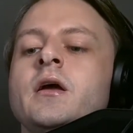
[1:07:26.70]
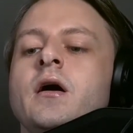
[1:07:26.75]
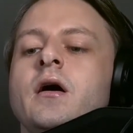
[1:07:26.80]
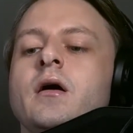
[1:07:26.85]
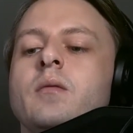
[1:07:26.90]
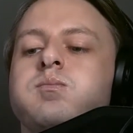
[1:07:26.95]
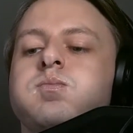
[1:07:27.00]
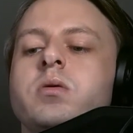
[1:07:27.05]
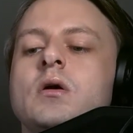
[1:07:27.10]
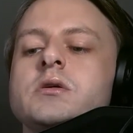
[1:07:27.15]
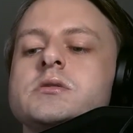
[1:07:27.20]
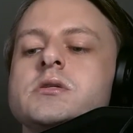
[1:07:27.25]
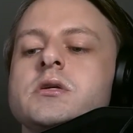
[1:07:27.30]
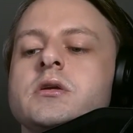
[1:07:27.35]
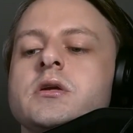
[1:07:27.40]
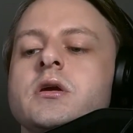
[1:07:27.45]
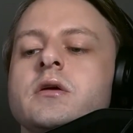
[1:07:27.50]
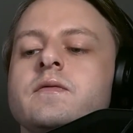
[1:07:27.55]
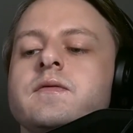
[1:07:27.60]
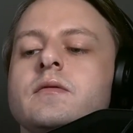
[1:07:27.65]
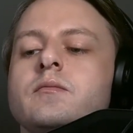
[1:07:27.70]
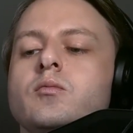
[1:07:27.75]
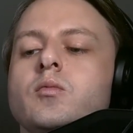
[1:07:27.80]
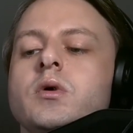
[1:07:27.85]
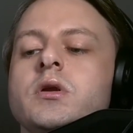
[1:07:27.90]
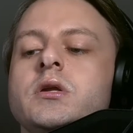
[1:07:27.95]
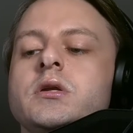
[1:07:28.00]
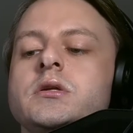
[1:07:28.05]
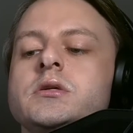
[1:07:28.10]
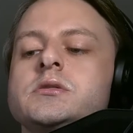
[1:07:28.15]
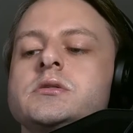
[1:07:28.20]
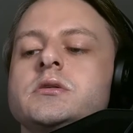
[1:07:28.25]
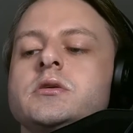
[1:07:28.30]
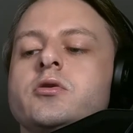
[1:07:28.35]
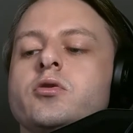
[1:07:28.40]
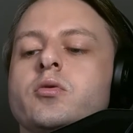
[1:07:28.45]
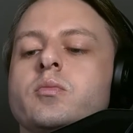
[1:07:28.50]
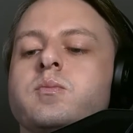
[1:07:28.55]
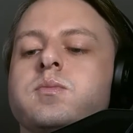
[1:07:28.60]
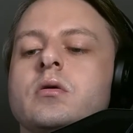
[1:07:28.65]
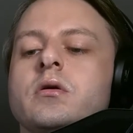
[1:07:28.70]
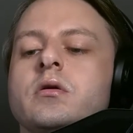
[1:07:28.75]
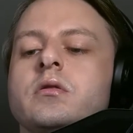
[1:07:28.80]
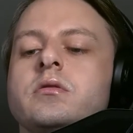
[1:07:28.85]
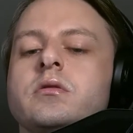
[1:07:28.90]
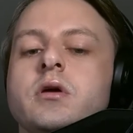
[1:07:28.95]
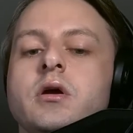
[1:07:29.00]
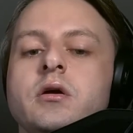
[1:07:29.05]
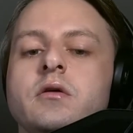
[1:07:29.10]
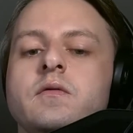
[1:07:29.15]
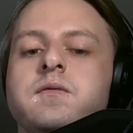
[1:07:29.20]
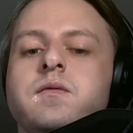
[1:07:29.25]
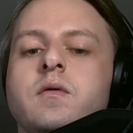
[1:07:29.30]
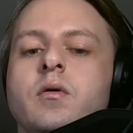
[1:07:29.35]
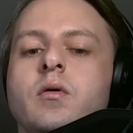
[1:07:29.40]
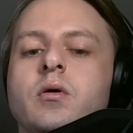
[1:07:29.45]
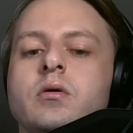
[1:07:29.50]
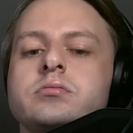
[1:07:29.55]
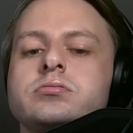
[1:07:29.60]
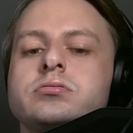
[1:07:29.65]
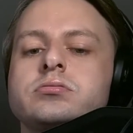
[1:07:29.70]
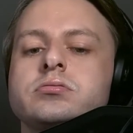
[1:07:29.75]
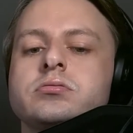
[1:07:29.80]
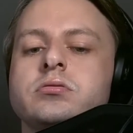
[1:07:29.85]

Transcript: A present given when it isn't your birthday, of course.